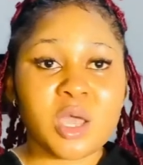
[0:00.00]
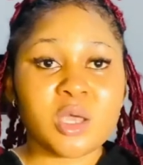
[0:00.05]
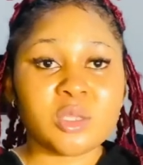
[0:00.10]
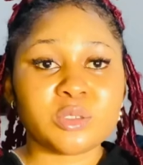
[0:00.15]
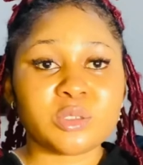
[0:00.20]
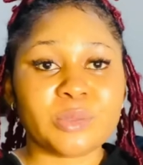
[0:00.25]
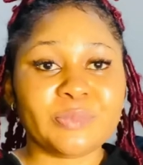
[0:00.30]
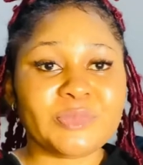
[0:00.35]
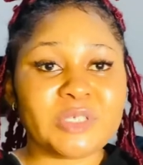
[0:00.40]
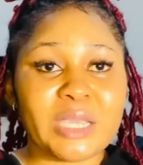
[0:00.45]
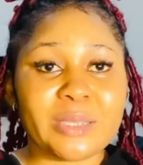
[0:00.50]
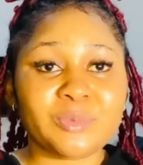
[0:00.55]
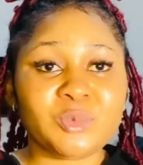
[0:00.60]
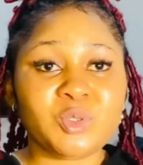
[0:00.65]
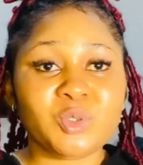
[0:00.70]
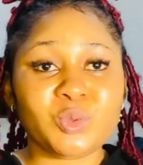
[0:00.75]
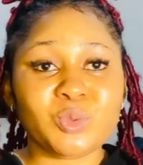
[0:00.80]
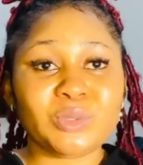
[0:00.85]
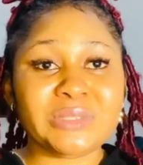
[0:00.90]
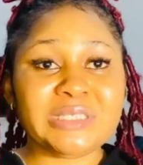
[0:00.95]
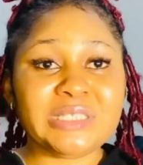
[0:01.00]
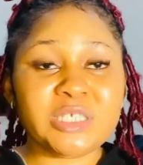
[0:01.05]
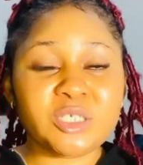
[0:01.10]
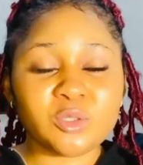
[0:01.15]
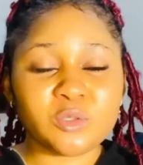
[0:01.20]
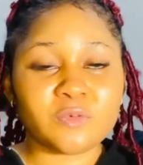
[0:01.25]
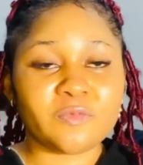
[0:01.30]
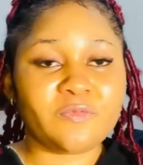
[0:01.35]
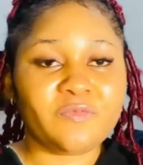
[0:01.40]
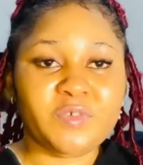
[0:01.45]
Sometimes you need
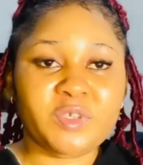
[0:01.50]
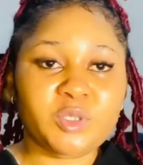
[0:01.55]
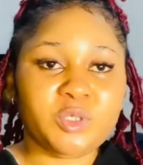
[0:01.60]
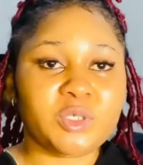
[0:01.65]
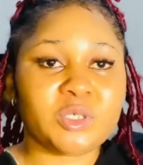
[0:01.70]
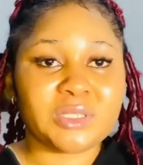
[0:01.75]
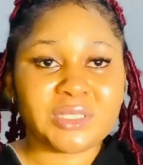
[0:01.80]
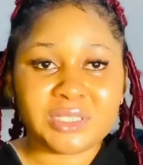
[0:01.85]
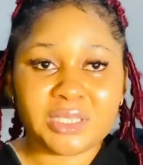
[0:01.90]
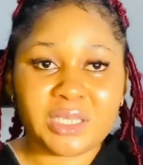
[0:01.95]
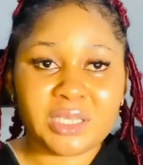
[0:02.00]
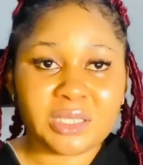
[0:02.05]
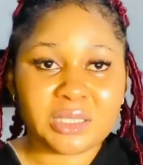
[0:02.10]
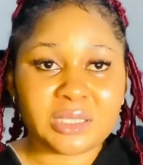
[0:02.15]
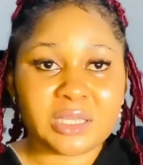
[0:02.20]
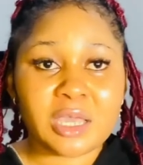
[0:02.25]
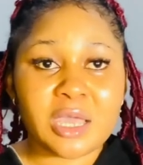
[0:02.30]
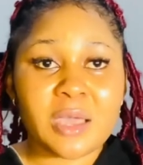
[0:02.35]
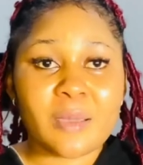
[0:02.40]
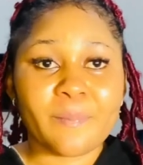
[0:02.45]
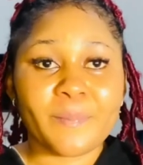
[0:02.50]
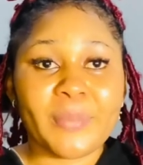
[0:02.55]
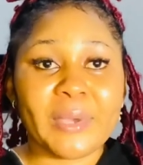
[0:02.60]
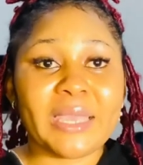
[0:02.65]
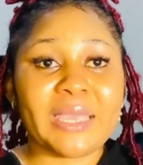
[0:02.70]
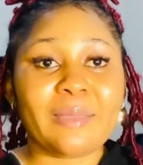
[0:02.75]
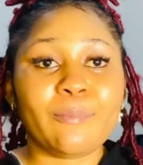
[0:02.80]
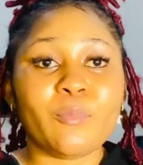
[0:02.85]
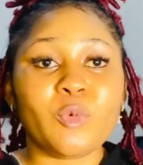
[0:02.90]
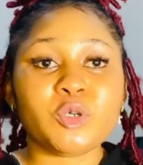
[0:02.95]
to feed your skin
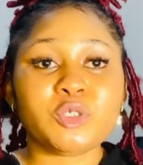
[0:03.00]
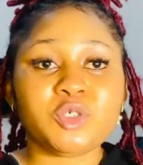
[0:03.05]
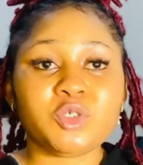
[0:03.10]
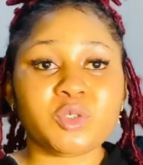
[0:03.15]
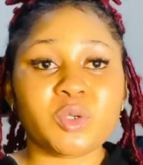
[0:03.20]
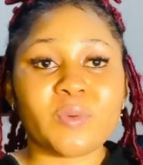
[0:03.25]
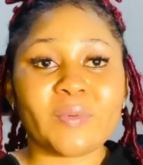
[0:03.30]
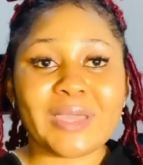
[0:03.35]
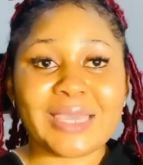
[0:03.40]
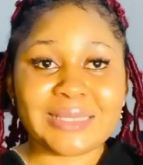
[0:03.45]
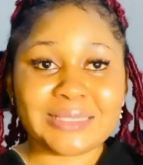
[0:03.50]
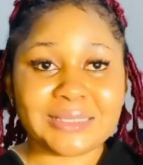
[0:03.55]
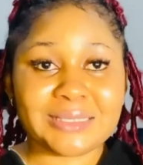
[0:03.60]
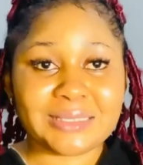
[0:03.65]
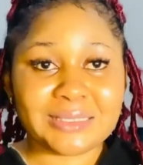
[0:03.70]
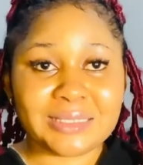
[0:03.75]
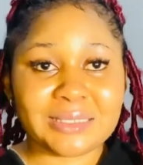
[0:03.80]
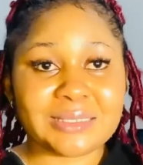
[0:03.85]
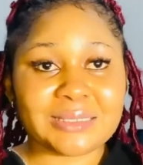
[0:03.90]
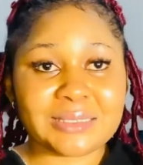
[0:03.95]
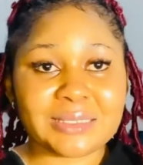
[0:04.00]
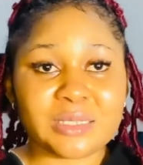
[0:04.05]
by moisturizing it.